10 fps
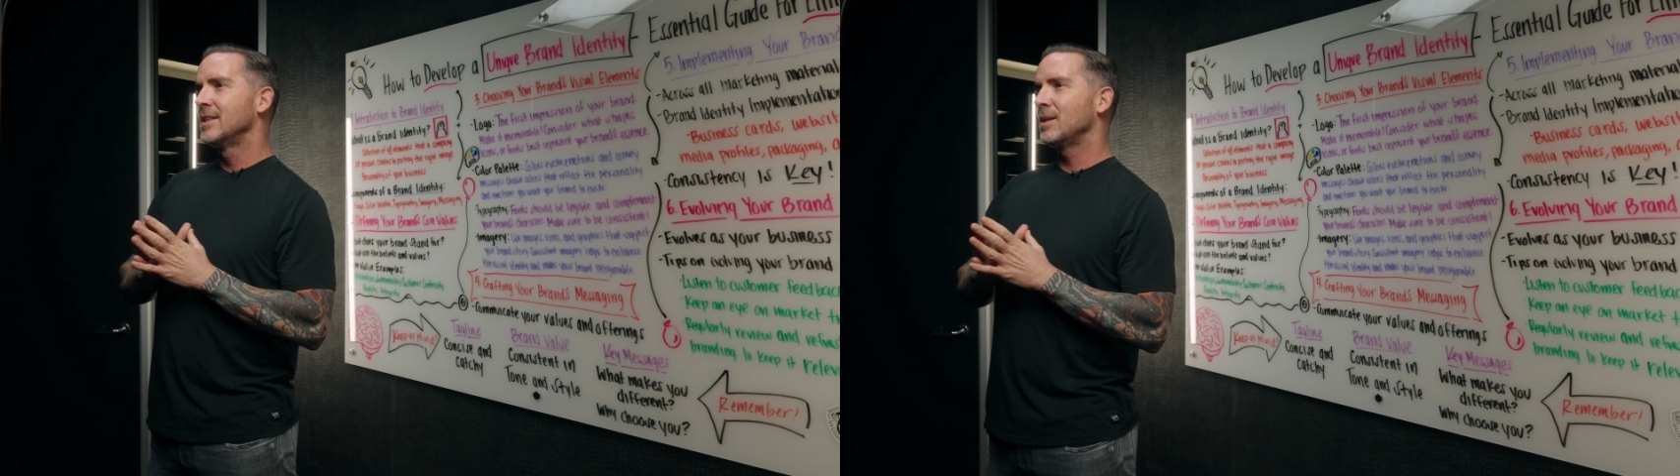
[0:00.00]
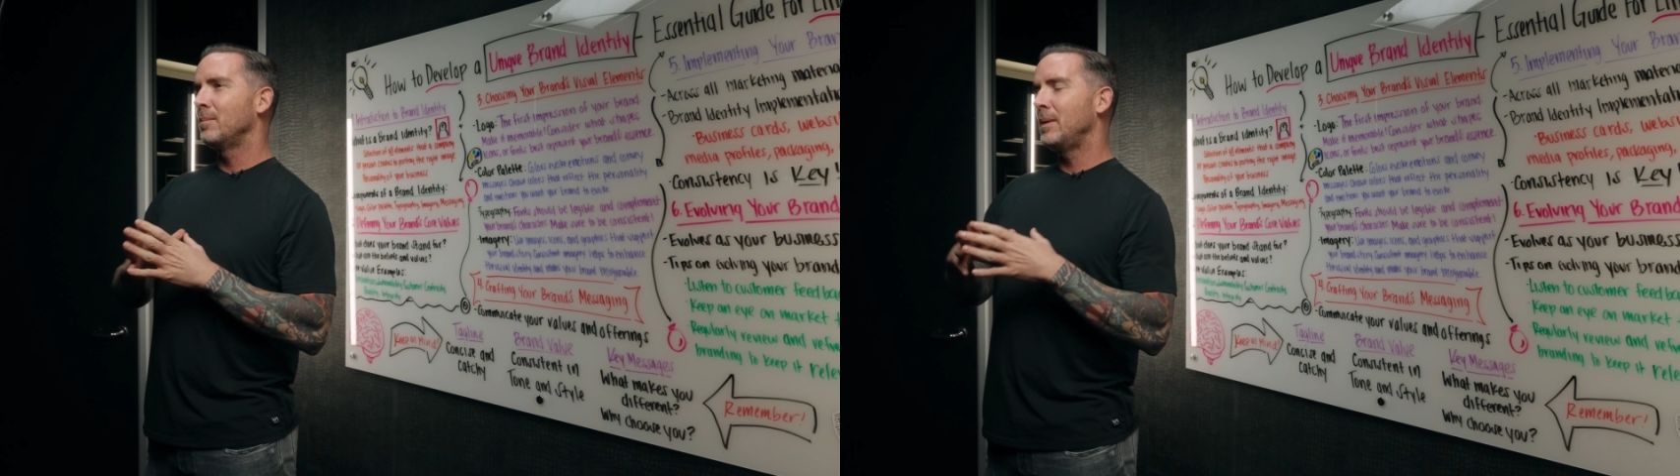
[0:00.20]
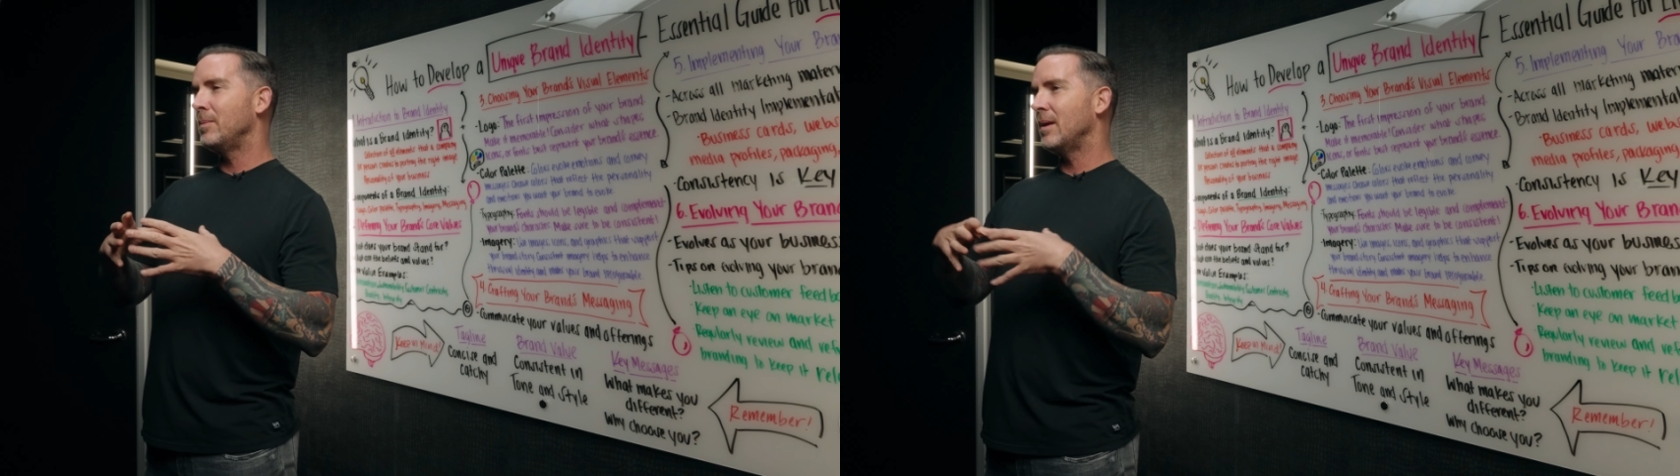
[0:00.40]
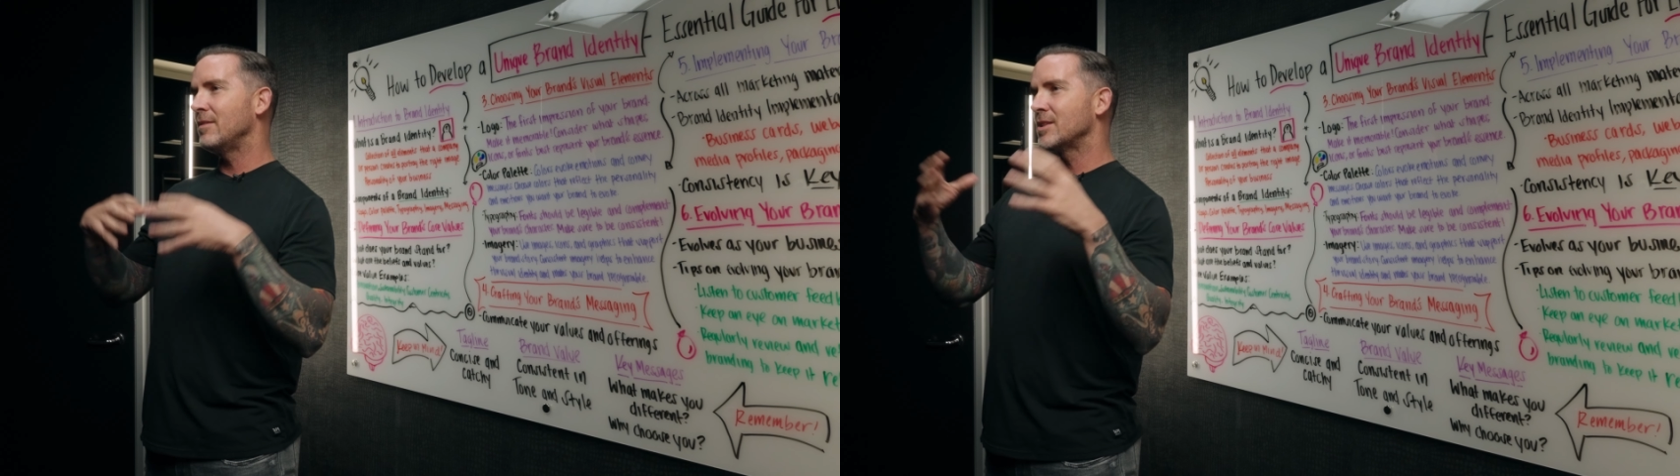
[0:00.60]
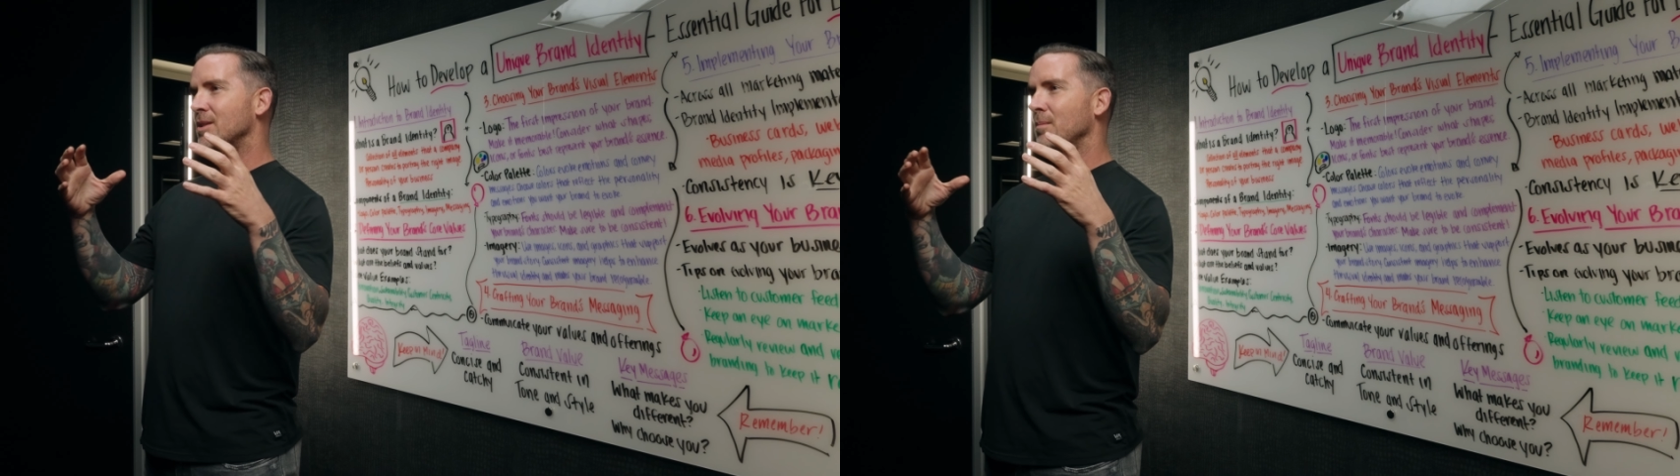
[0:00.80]
So people have
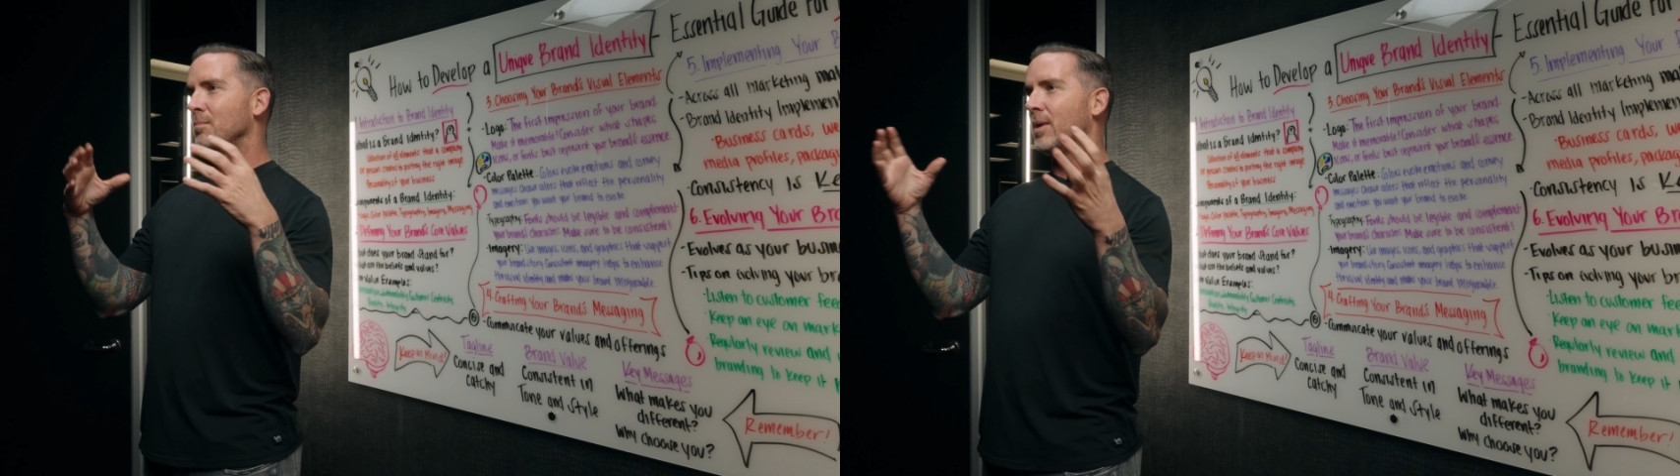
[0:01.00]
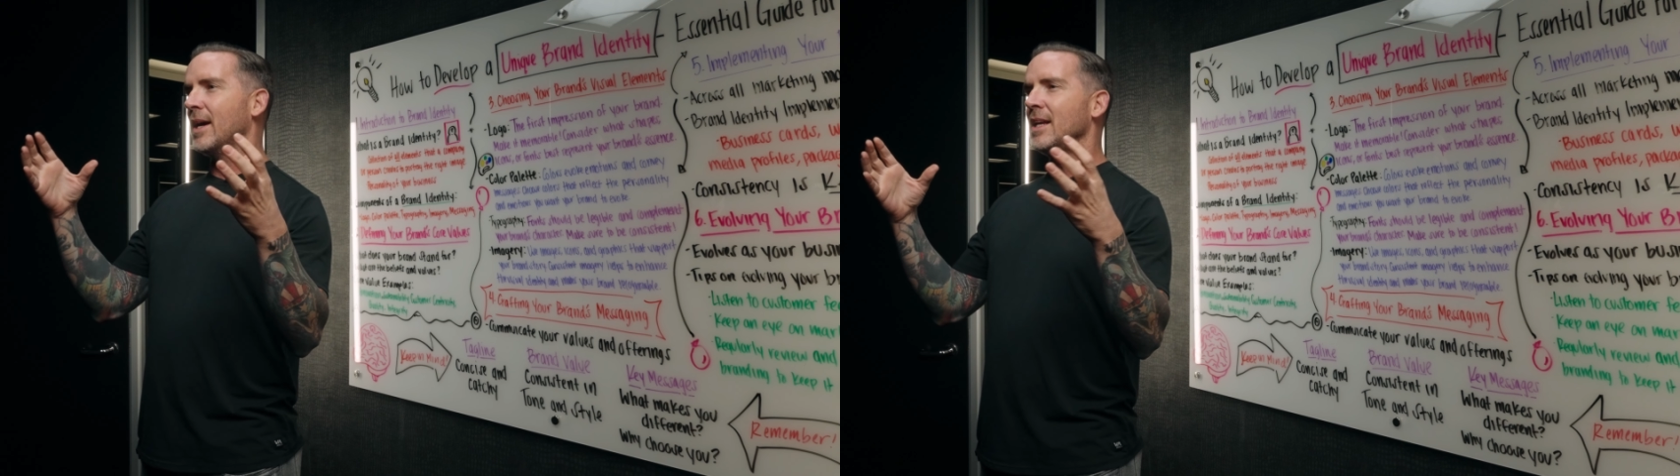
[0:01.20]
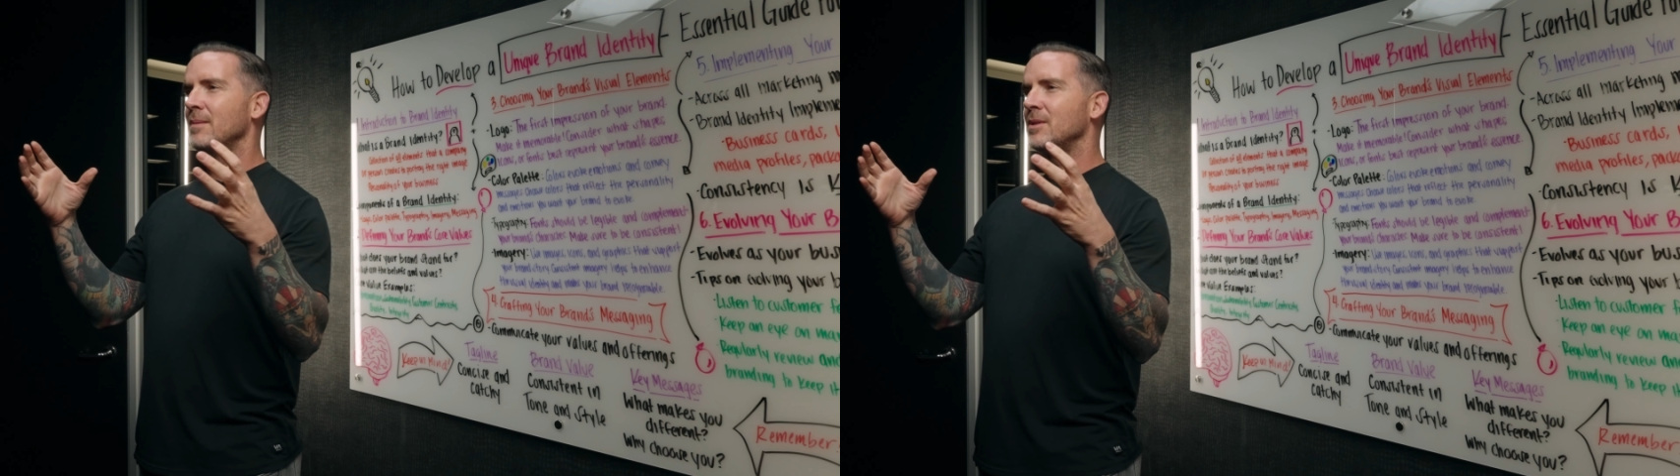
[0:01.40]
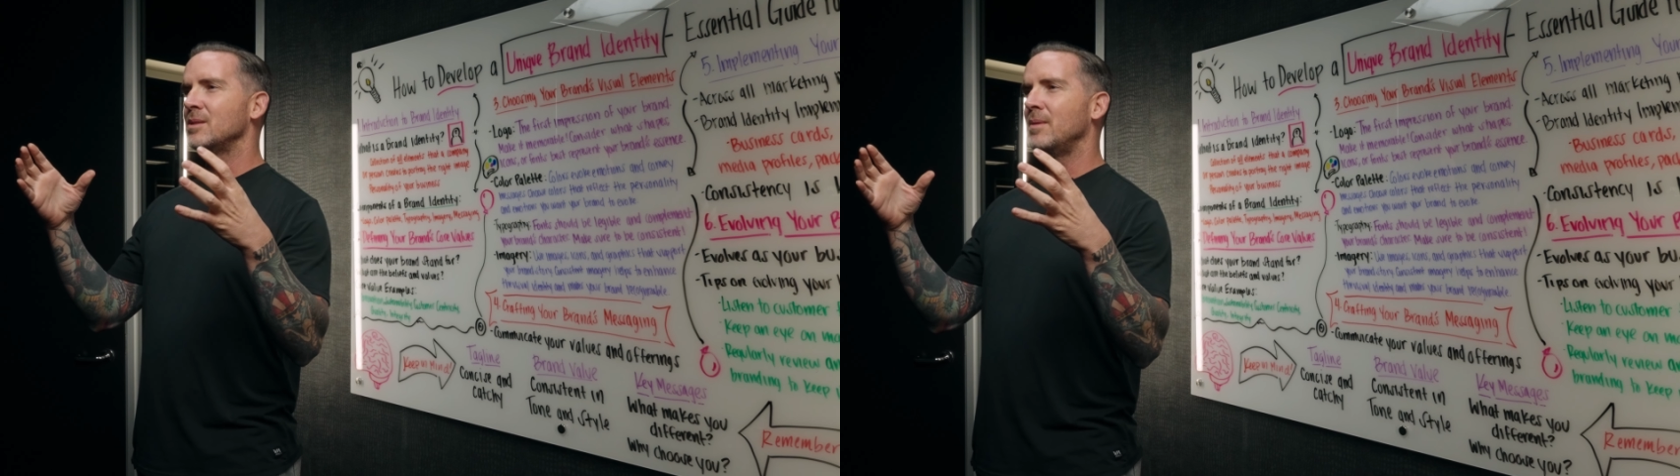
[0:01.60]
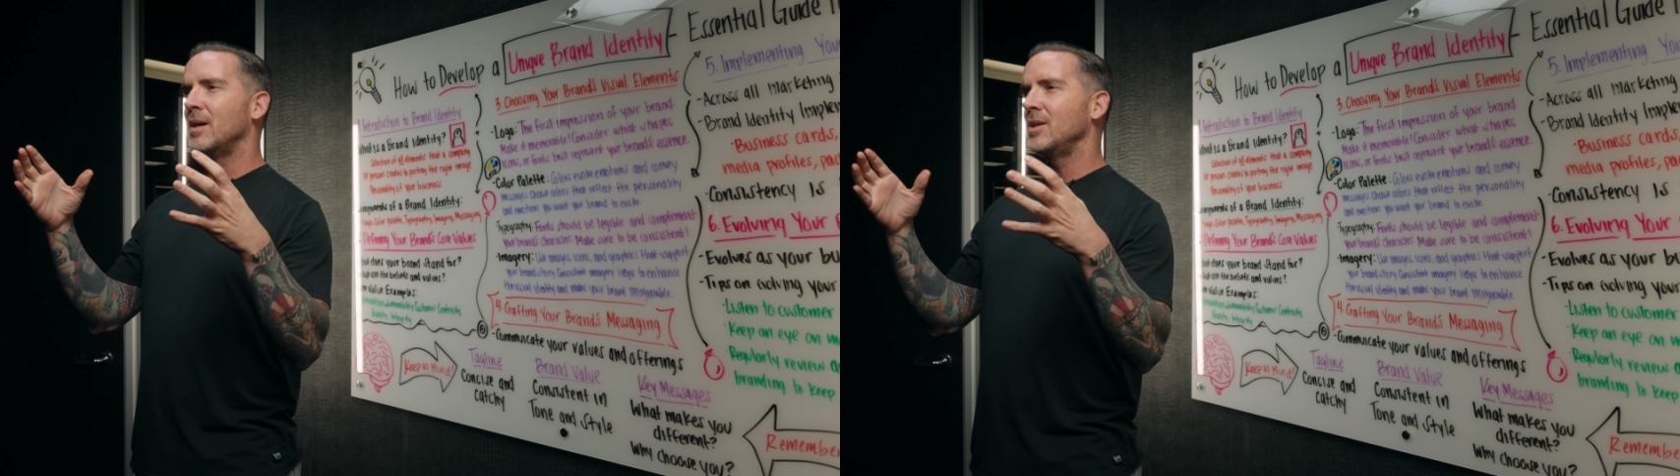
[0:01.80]
a certain brand image
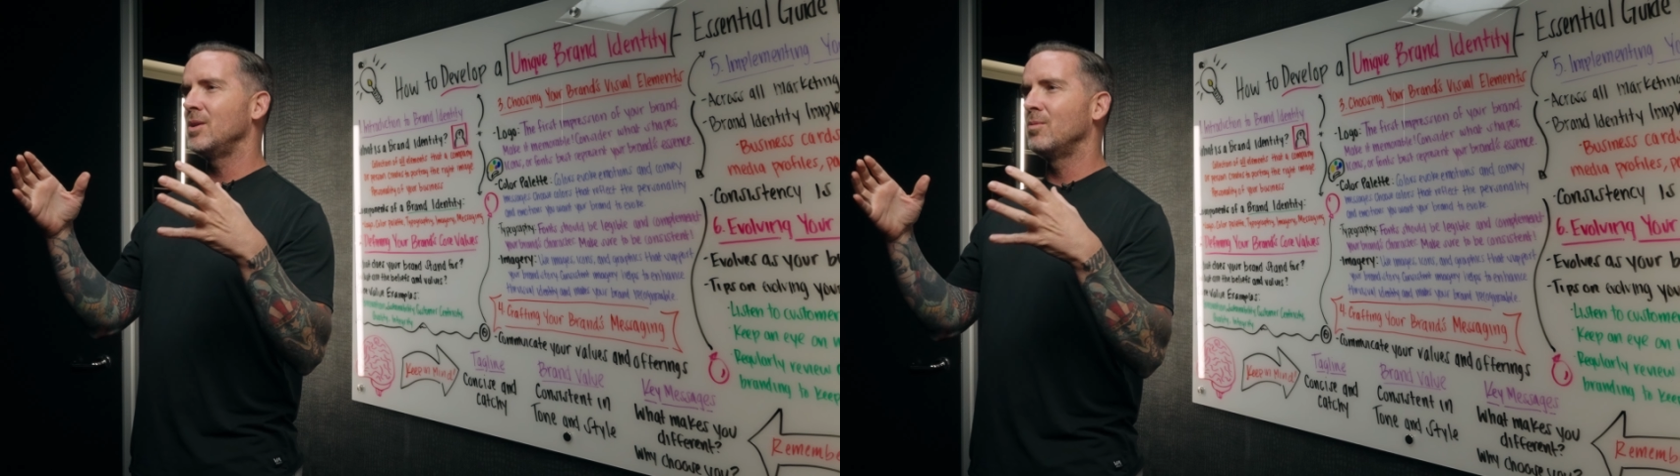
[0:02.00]
about you,